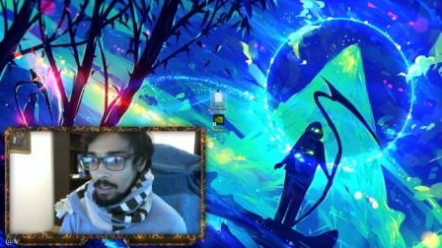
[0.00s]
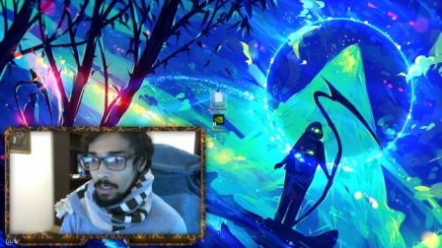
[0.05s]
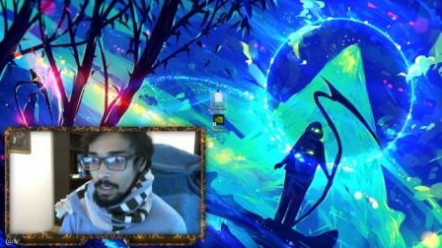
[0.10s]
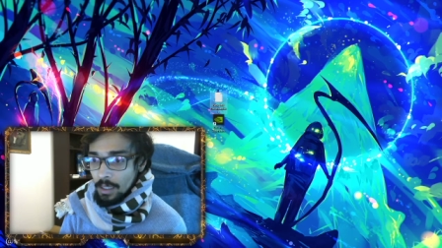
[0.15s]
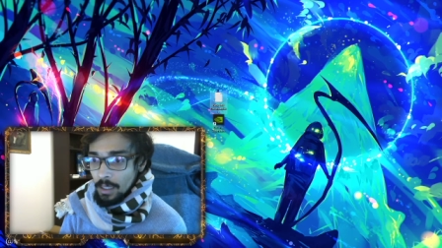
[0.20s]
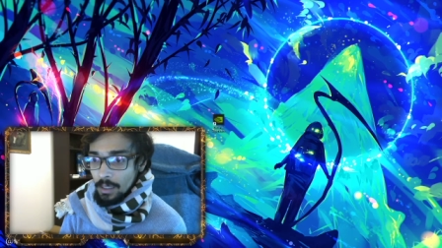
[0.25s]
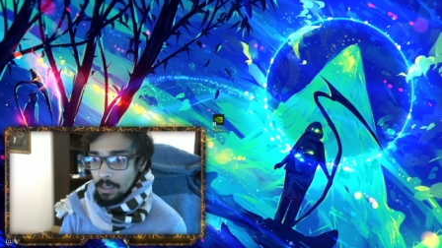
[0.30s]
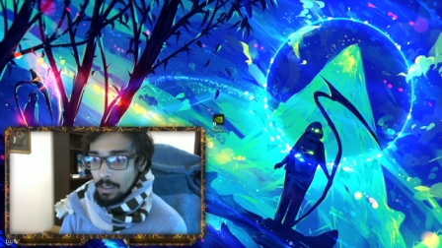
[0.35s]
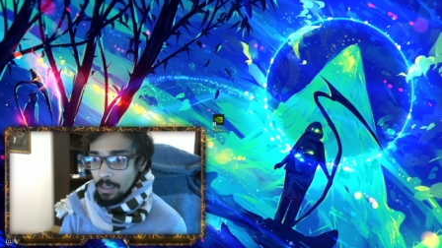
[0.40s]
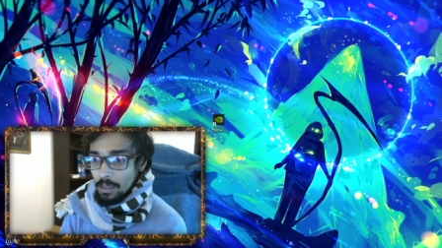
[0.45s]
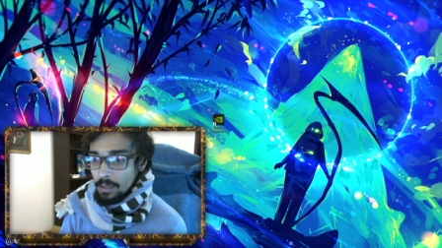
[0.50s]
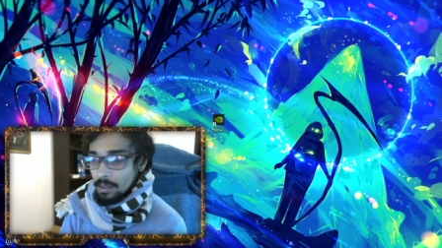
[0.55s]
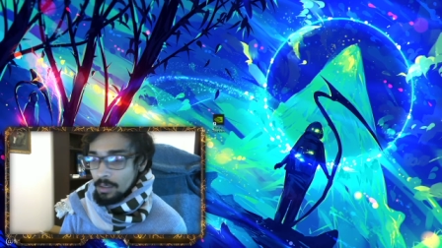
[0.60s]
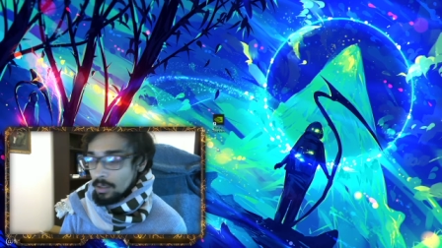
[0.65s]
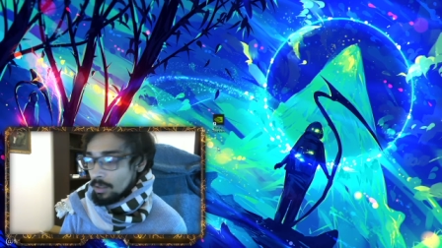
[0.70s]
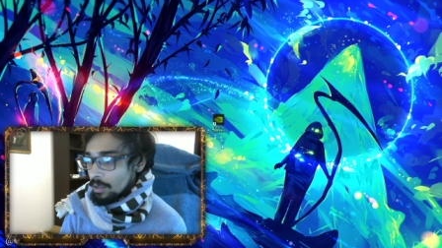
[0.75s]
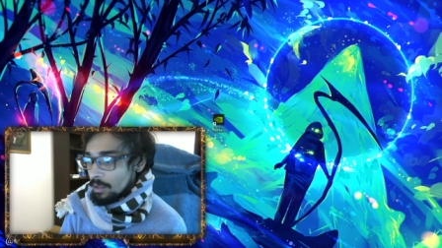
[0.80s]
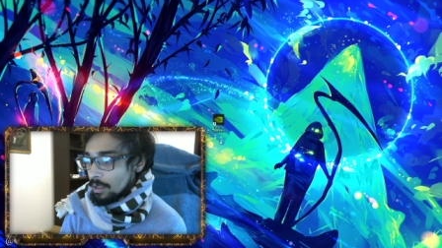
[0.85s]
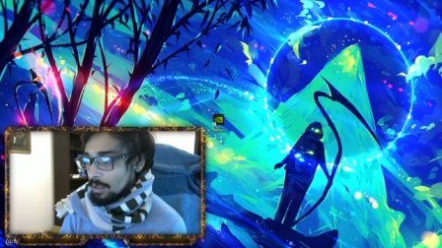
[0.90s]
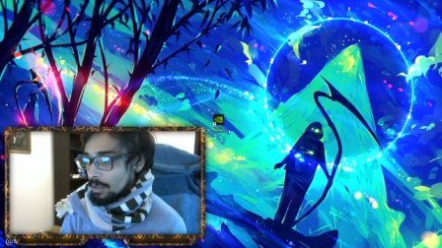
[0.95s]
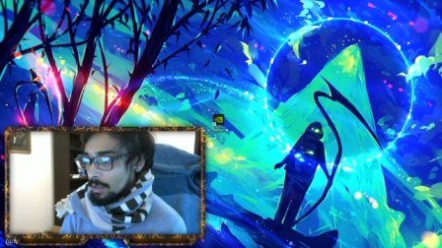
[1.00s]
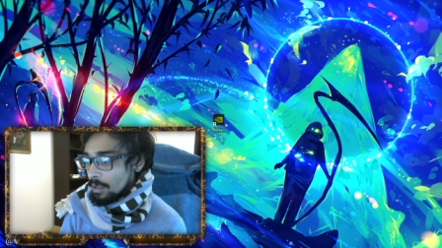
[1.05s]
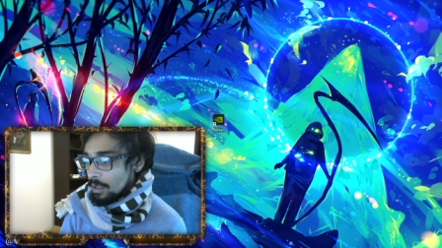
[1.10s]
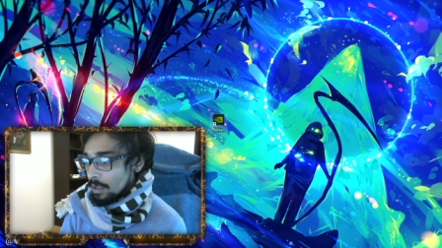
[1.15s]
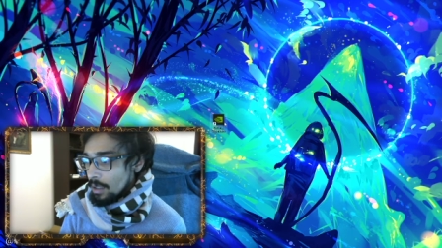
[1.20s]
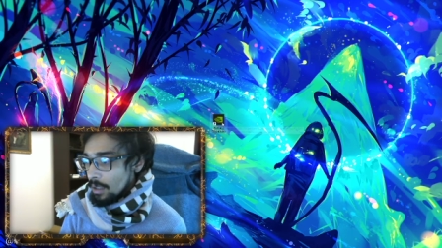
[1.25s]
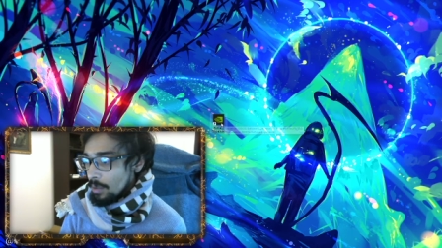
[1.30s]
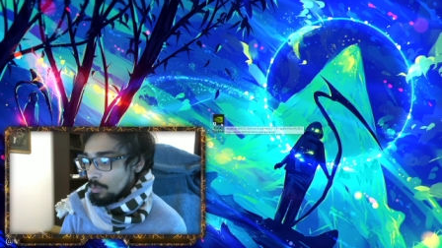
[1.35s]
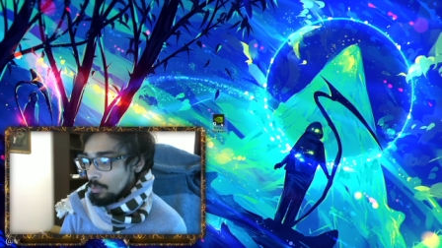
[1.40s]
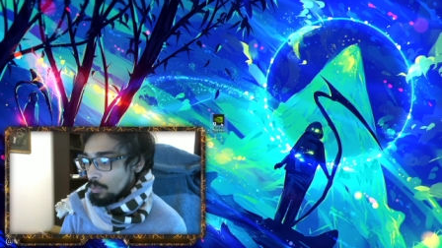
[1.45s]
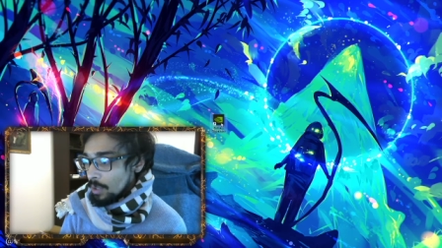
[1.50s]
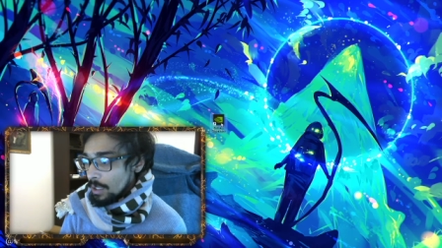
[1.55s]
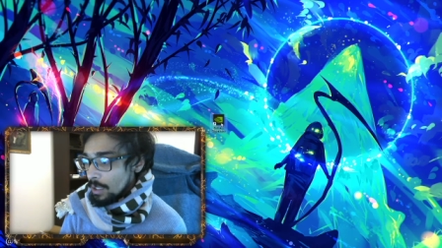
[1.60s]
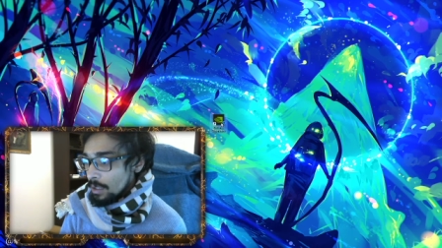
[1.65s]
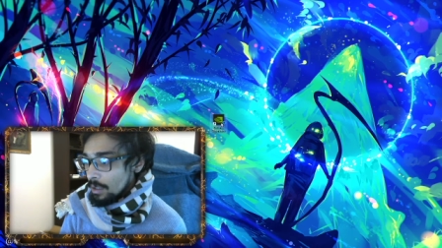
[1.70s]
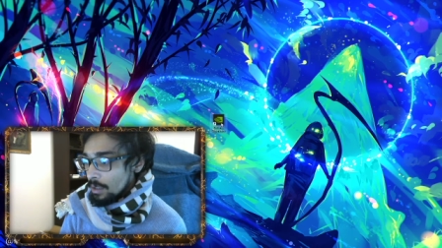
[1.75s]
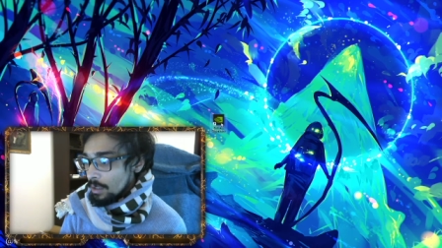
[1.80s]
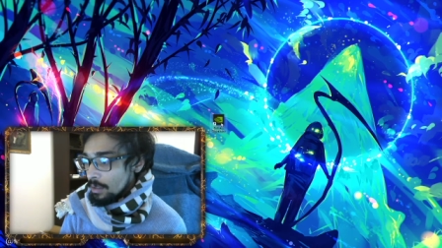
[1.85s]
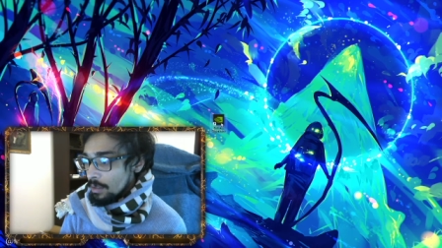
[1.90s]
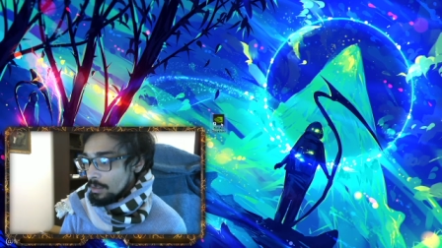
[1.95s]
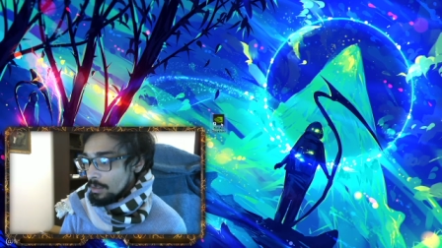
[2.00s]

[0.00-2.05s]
it does not come with